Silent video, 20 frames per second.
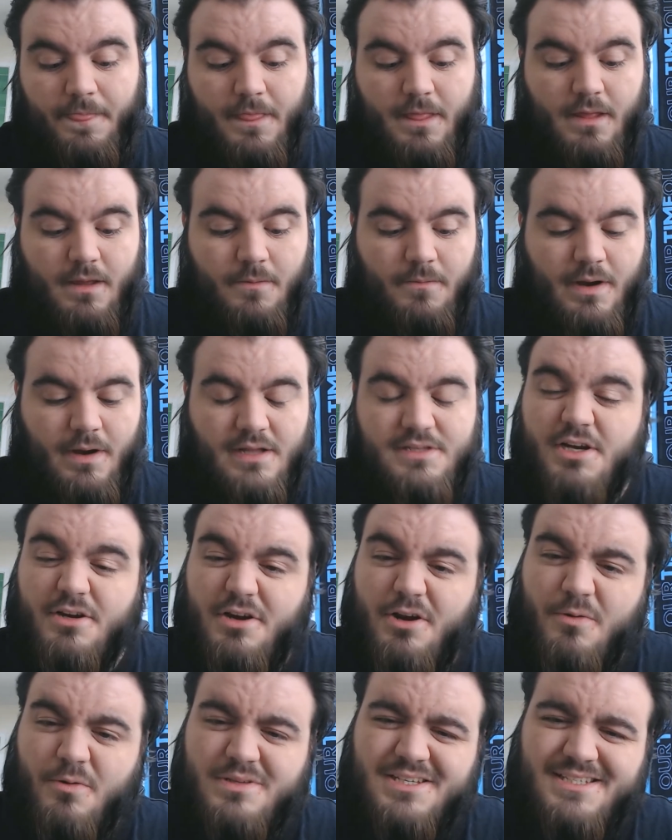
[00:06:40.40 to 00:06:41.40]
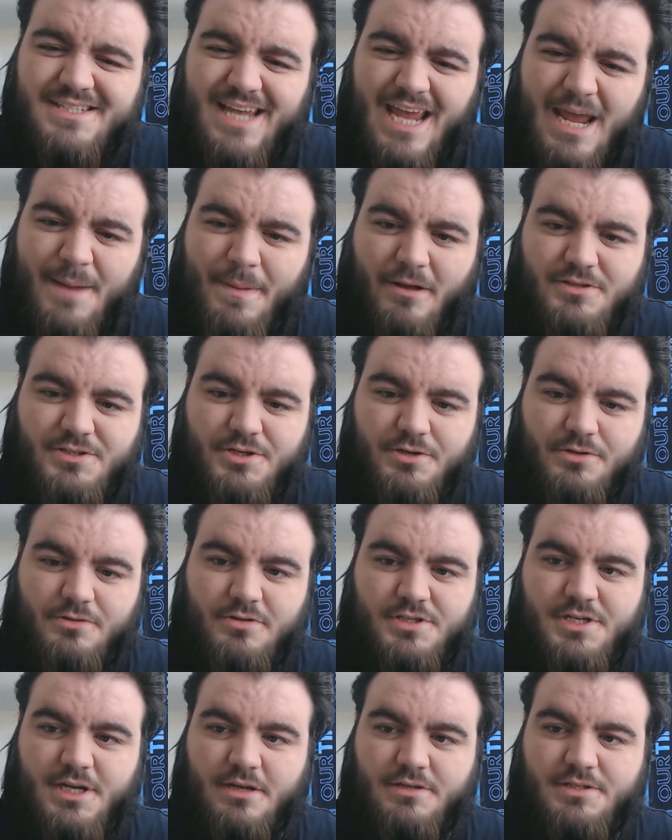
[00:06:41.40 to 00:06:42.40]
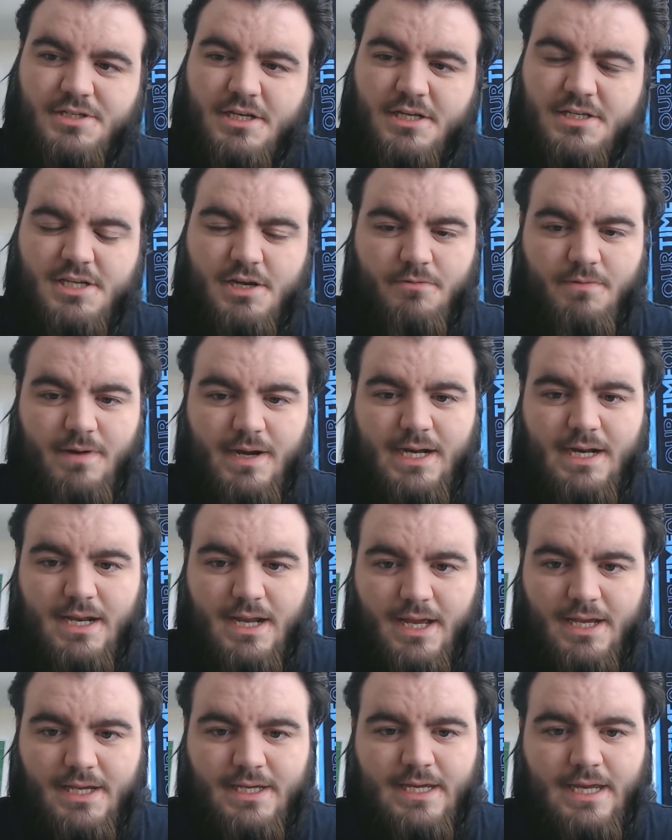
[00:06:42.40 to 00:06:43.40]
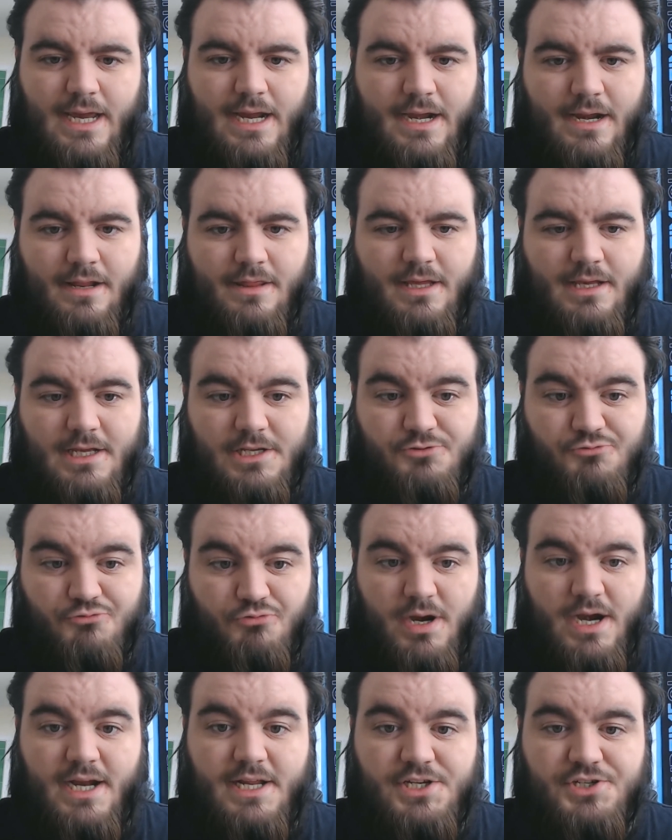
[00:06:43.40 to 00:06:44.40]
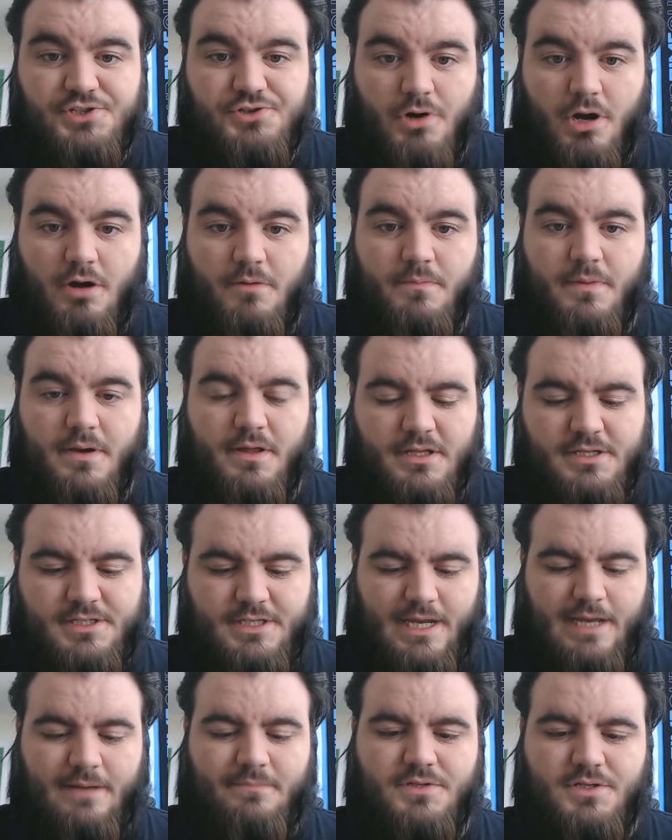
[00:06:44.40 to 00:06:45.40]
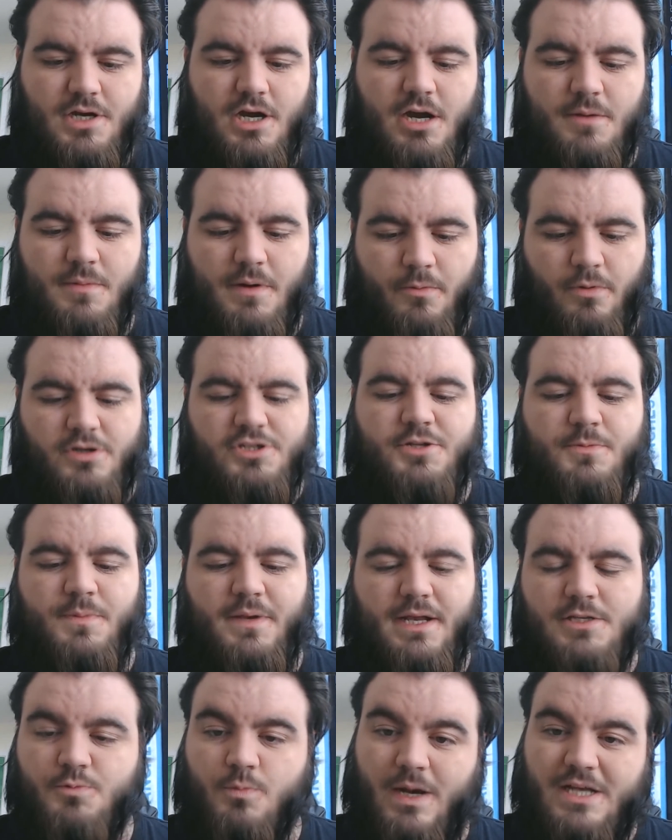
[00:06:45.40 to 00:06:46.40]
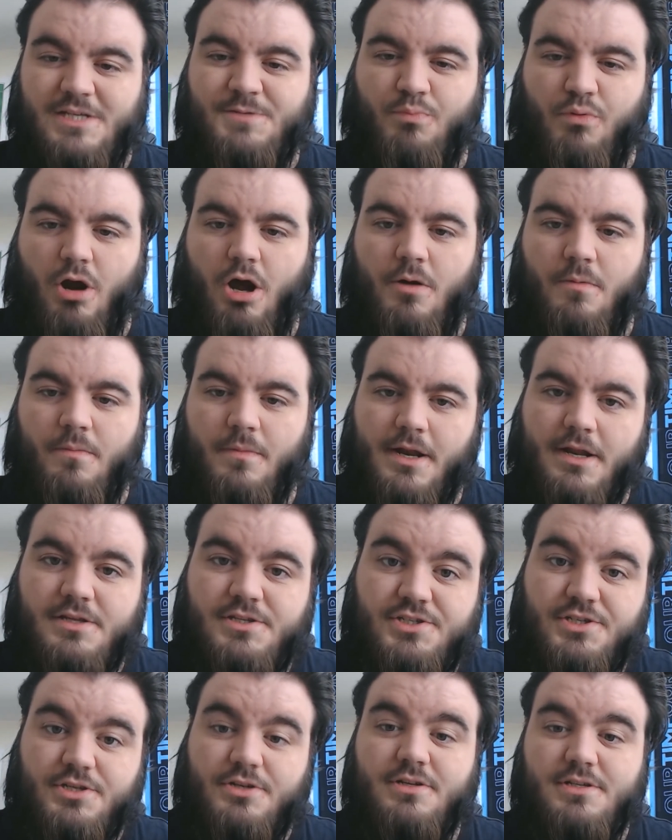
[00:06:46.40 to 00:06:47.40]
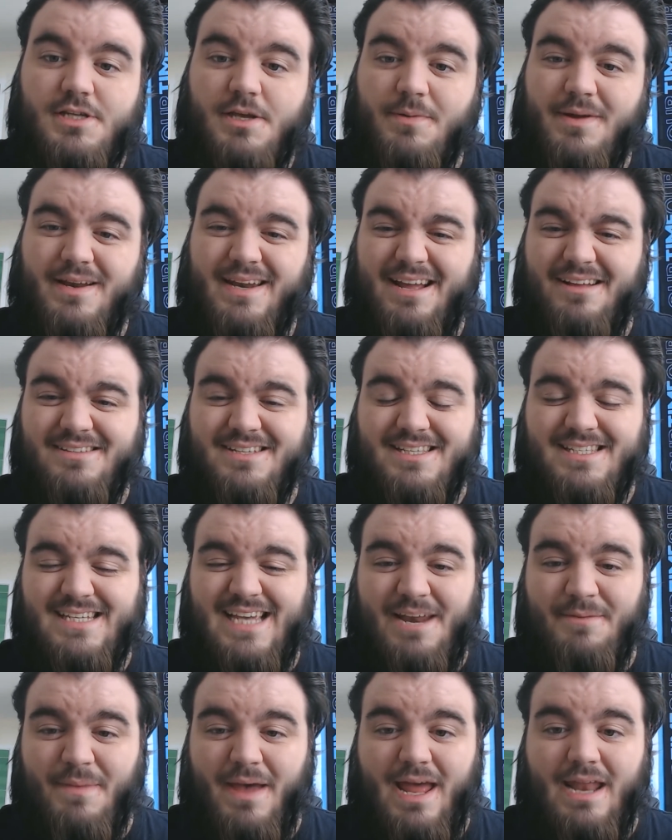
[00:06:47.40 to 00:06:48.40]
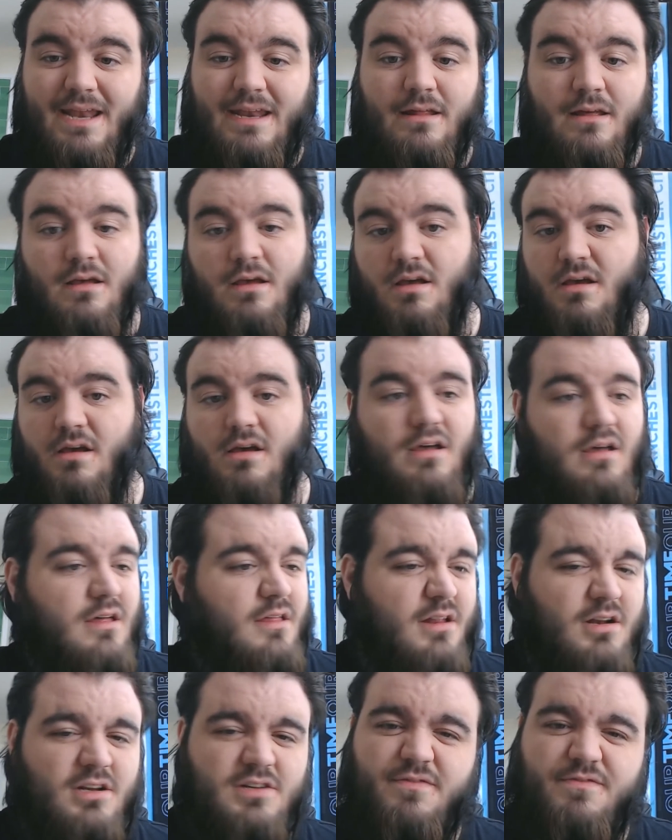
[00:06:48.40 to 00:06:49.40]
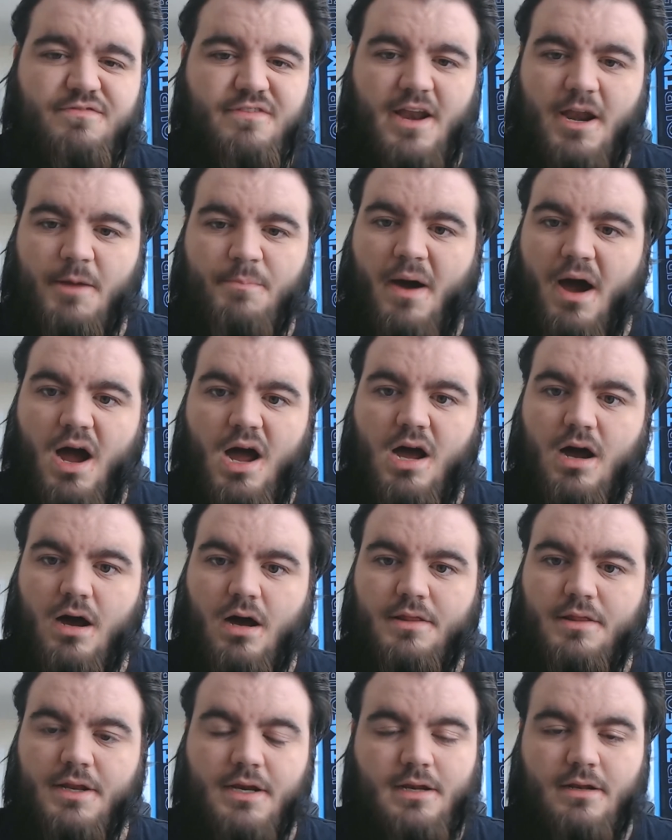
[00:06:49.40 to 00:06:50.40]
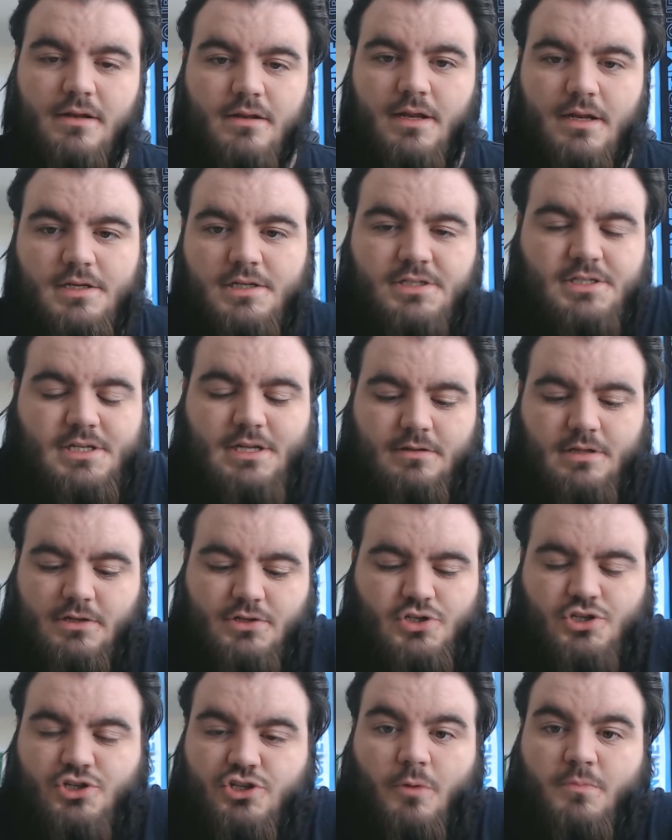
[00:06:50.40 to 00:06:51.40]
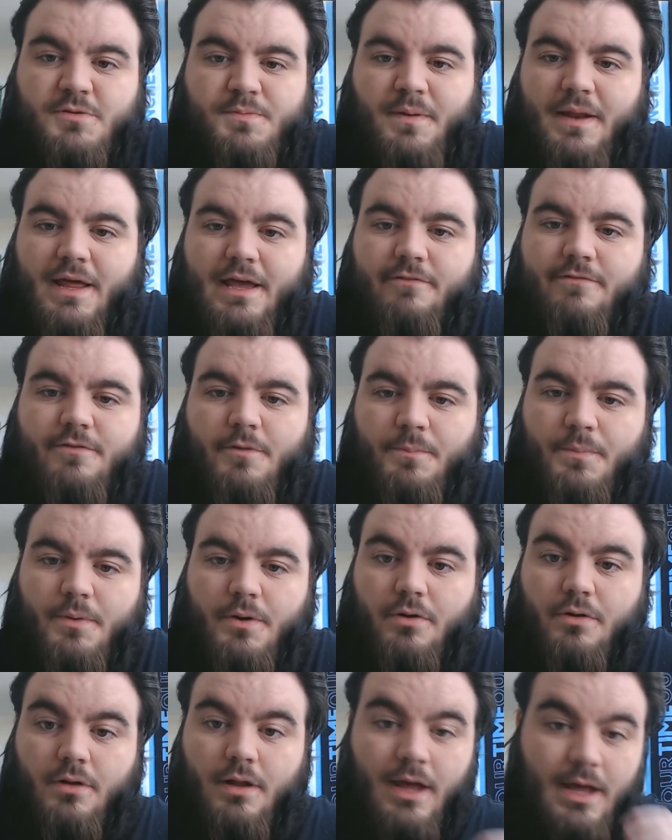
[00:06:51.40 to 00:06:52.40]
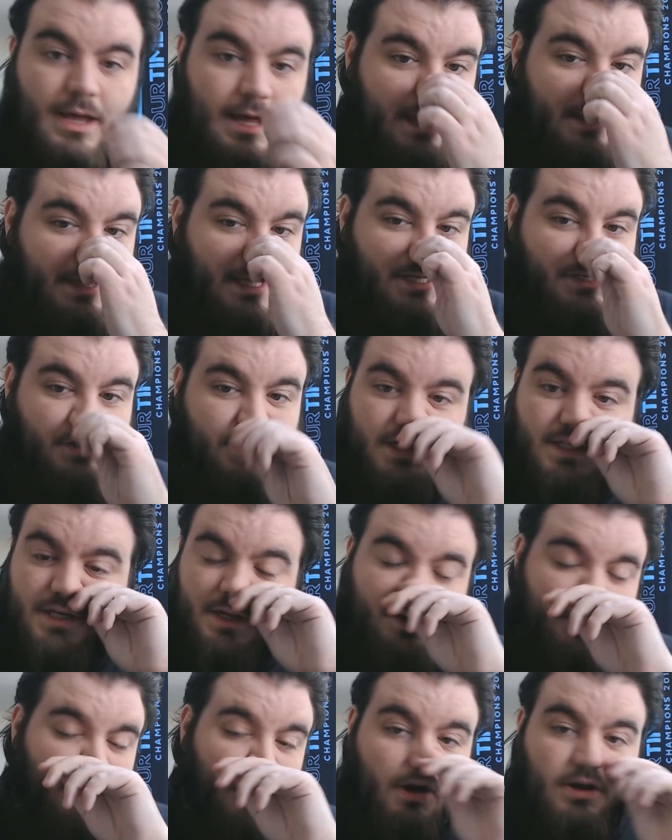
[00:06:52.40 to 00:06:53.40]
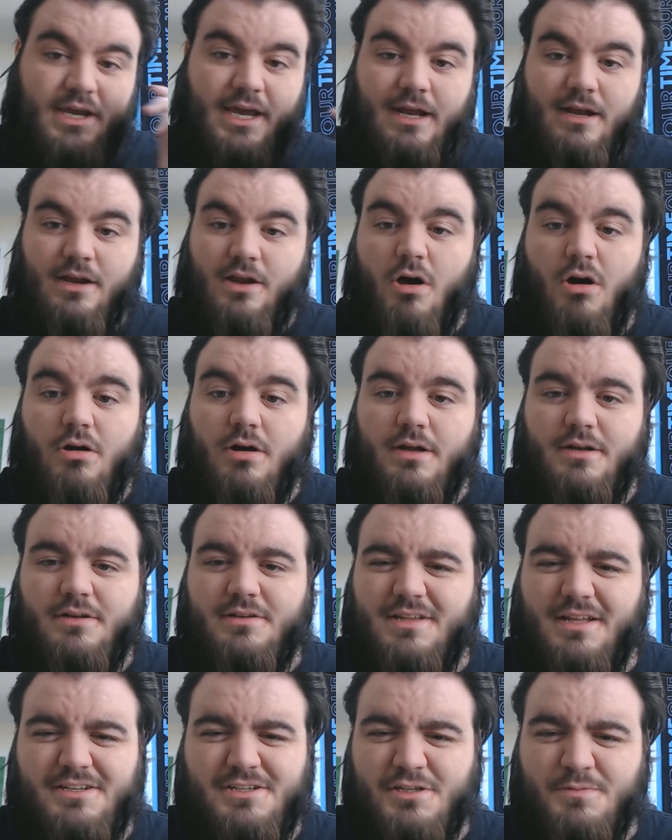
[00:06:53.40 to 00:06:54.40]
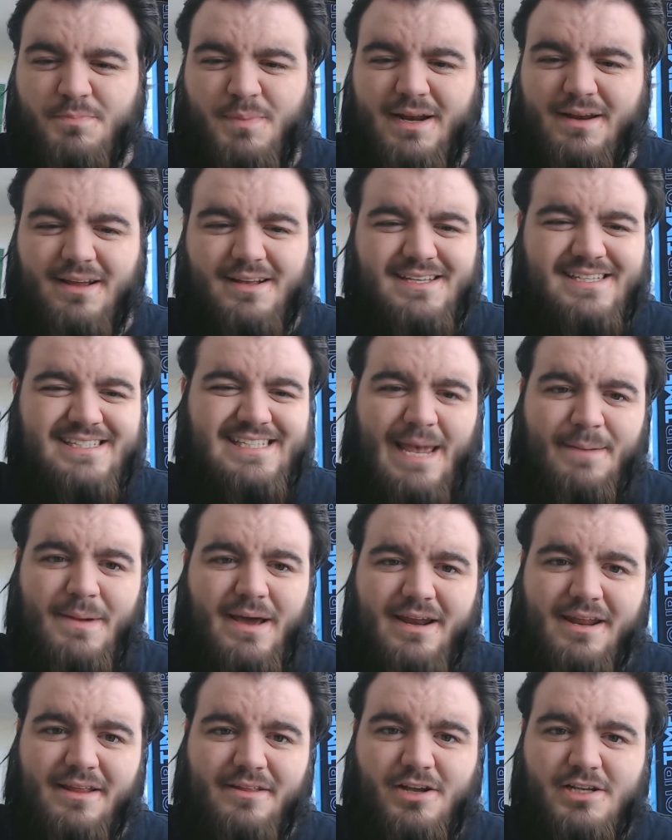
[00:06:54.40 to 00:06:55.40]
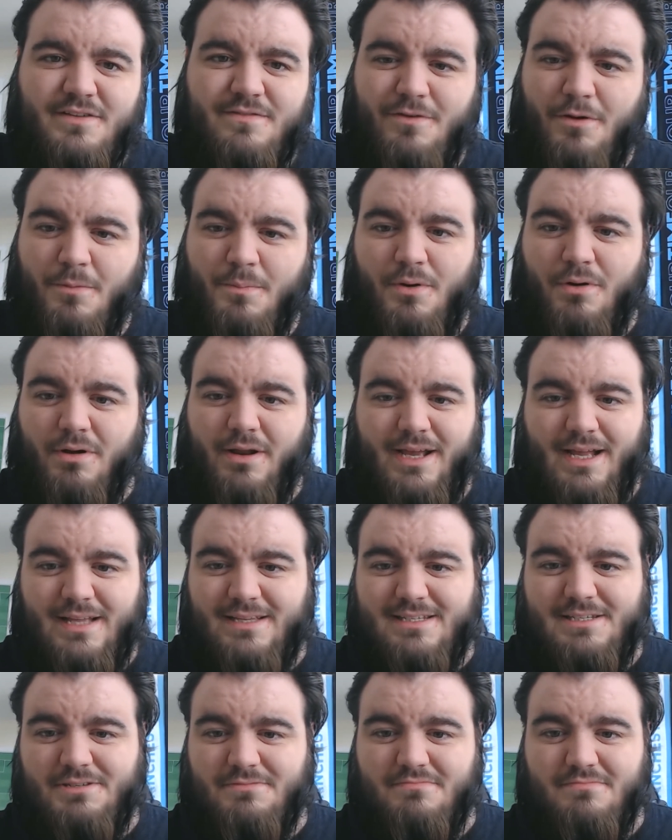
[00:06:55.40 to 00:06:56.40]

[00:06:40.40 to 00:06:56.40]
Well, I don't know what to say about Tuchel's Chelsea, because I really like it and I think it's really strong. But at the same time, I watched them against West Brom, and as soon as they went down to 10 men, they just fell apart. They just stopped playing football. They tried to knock it long, and they just played like Sam Allardyce football against...